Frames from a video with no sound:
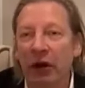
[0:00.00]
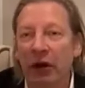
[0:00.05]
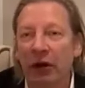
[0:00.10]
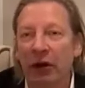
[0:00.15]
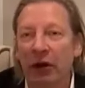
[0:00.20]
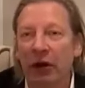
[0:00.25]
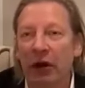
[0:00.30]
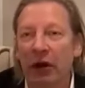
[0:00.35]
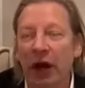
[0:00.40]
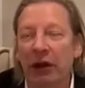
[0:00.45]

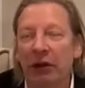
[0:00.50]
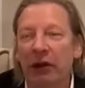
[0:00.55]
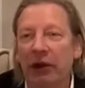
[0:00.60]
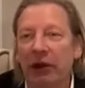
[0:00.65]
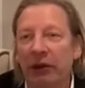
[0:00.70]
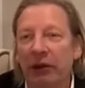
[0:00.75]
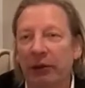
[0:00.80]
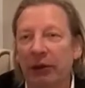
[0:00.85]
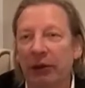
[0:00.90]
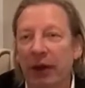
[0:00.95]
or I
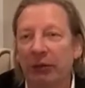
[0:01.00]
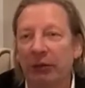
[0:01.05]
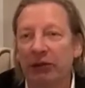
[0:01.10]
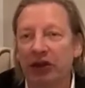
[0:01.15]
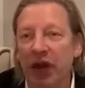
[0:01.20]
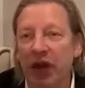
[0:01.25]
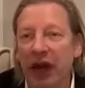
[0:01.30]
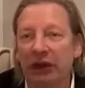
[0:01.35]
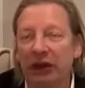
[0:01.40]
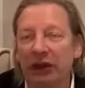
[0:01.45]
call them
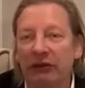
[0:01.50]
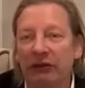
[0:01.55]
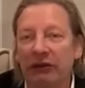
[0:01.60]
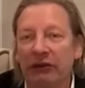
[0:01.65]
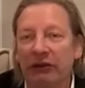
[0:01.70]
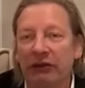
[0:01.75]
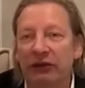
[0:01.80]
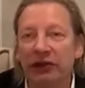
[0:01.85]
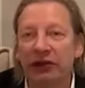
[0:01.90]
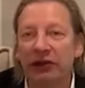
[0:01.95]
objectives.
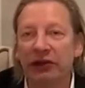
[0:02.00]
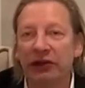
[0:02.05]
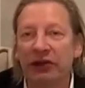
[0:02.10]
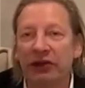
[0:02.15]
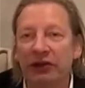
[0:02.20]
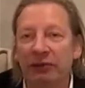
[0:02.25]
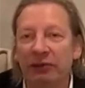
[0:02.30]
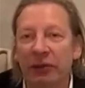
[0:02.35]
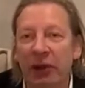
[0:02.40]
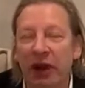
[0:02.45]

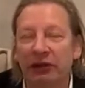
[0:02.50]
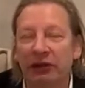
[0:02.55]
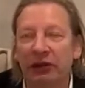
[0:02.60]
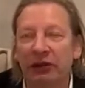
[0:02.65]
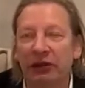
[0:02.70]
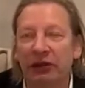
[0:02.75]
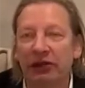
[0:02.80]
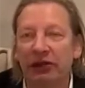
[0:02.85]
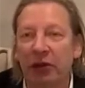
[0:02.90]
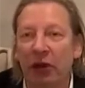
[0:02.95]
This
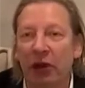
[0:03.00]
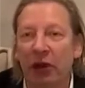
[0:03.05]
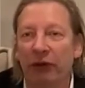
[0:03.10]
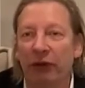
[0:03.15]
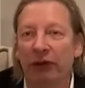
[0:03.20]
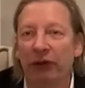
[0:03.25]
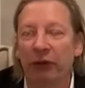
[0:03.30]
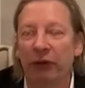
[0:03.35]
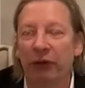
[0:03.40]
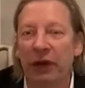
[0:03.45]
process is
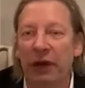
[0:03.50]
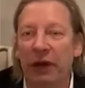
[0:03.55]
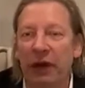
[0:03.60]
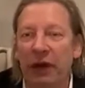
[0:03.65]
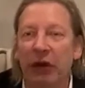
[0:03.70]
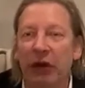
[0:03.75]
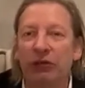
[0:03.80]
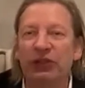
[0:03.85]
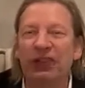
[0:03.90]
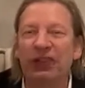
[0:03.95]
called, for me,
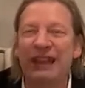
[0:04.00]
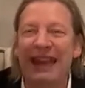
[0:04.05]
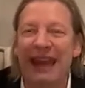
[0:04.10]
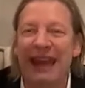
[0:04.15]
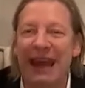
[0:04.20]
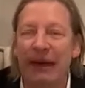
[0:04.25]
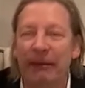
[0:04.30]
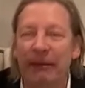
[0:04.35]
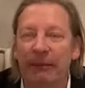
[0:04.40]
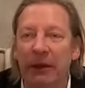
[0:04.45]

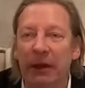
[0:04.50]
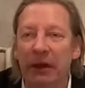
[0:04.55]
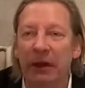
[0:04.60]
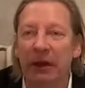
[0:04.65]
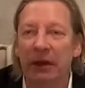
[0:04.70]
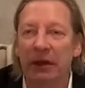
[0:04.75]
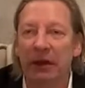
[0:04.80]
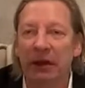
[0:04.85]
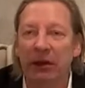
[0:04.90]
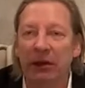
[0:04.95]
OCM.
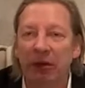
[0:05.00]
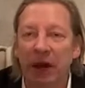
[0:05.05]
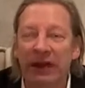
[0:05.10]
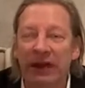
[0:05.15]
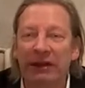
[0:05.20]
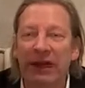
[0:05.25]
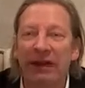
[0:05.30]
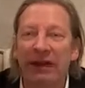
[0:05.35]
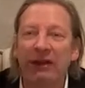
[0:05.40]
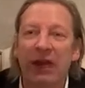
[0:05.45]

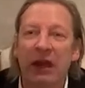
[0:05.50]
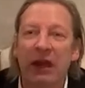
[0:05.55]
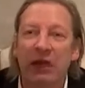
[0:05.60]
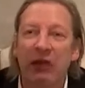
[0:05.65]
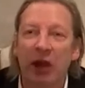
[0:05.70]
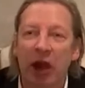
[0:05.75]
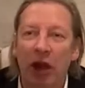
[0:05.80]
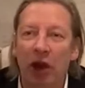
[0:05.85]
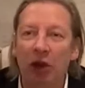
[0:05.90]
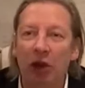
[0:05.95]
Write that down,
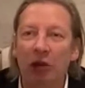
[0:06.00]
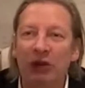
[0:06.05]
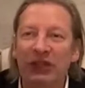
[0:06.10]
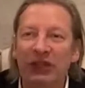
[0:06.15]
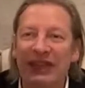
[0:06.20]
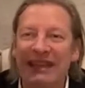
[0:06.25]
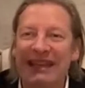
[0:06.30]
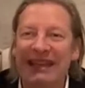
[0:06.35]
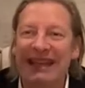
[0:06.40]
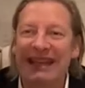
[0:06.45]

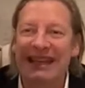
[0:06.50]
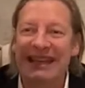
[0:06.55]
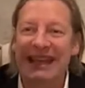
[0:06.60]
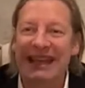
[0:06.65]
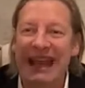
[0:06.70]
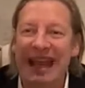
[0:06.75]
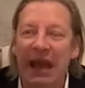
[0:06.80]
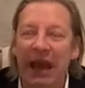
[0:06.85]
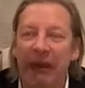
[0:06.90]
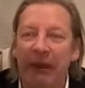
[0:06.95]

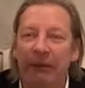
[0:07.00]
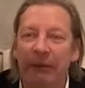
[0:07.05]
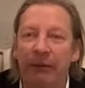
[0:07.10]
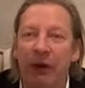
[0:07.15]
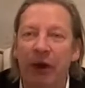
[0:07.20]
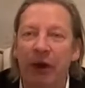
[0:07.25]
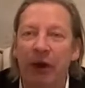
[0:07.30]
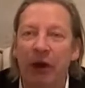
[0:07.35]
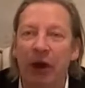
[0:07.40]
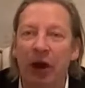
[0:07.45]
OCM.
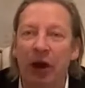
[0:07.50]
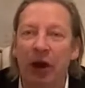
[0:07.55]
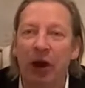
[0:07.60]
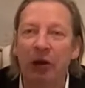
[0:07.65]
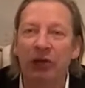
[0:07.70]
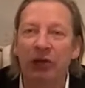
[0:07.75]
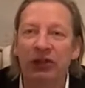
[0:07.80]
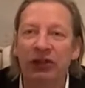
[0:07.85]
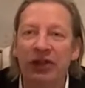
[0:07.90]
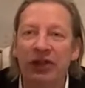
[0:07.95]

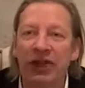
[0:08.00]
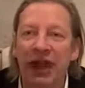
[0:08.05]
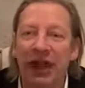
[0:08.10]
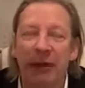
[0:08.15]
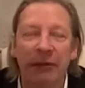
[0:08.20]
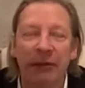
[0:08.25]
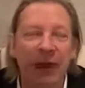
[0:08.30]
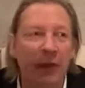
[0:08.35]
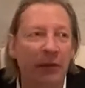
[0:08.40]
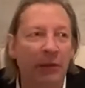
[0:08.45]

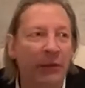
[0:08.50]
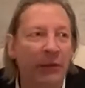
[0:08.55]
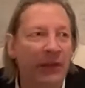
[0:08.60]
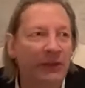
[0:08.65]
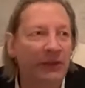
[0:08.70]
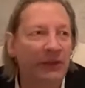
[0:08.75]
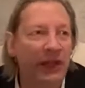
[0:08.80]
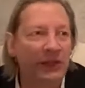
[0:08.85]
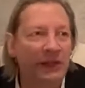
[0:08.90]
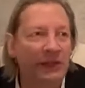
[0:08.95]
OCM. That'll
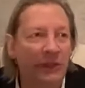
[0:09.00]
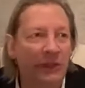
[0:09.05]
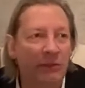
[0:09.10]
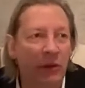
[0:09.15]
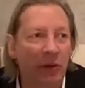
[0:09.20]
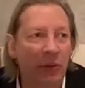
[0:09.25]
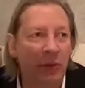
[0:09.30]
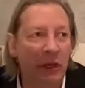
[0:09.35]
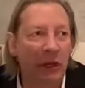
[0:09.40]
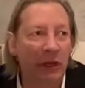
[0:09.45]
make sense in a
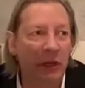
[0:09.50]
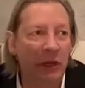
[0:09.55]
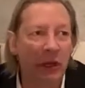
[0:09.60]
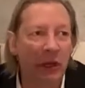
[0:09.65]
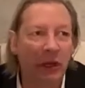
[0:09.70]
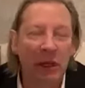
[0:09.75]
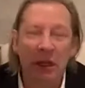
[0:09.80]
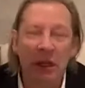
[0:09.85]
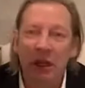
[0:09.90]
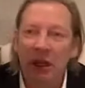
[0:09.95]
moment.
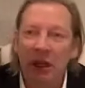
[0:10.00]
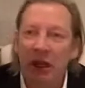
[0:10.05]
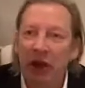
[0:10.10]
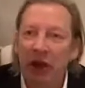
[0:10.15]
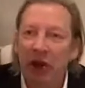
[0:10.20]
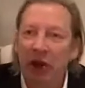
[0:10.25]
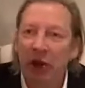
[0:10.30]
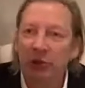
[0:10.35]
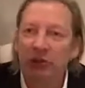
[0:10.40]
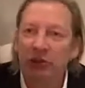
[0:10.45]

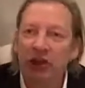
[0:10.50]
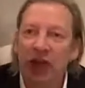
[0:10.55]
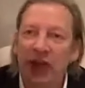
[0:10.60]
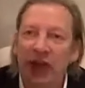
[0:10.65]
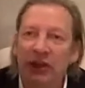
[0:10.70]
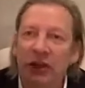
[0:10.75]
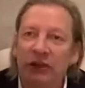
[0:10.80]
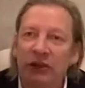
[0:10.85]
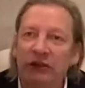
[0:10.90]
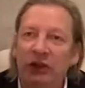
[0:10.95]
Your
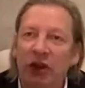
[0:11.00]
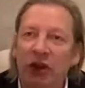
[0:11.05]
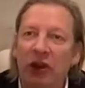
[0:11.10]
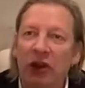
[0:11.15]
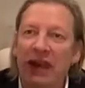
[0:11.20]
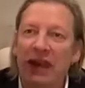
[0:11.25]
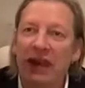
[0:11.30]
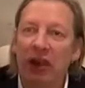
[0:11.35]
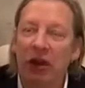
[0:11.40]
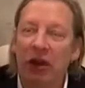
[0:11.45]
objectives are
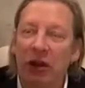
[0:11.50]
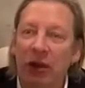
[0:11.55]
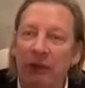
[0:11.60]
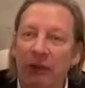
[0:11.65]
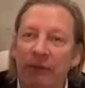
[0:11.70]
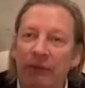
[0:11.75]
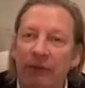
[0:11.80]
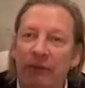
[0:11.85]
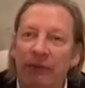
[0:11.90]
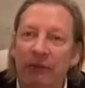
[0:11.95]
here.
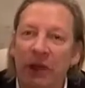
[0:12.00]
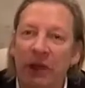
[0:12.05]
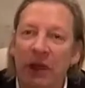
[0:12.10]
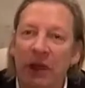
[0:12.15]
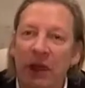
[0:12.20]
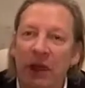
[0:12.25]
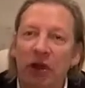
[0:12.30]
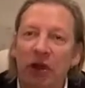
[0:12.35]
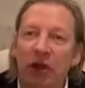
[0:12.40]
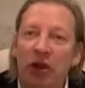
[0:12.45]

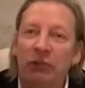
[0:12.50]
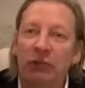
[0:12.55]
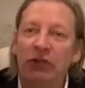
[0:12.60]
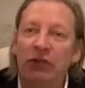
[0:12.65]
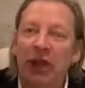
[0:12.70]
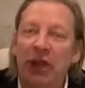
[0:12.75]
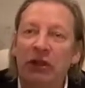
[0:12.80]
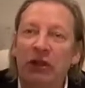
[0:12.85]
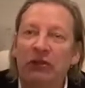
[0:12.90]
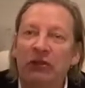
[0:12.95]
Your
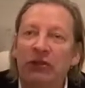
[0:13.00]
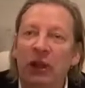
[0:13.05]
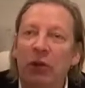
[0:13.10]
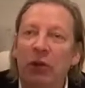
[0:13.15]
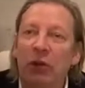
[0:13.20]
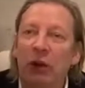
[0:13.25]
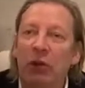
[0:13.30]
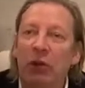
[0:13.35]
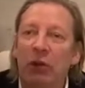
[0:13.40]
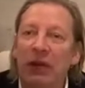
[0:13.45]
objectives are,
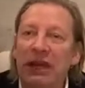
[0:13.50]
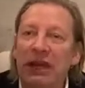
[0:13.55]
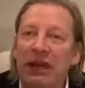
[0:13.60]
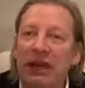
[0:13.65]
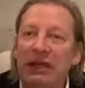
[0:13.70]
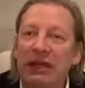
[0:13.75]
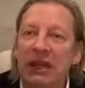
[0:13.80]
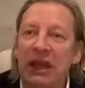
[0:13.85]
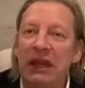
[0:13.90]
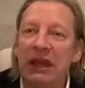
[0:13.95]
what do I
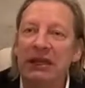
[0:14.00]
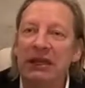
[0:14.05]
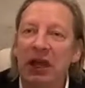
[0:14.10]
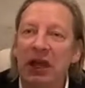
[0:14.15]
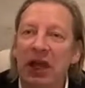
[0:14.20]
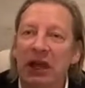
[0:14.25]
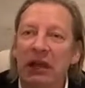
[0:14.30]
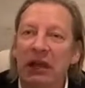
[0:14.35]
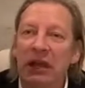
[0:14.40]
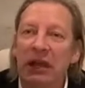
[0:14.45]
need to get
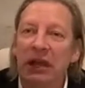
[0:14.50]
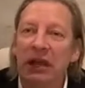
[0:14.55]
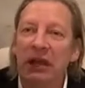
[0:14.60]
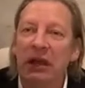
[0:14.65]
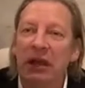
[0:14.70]
done?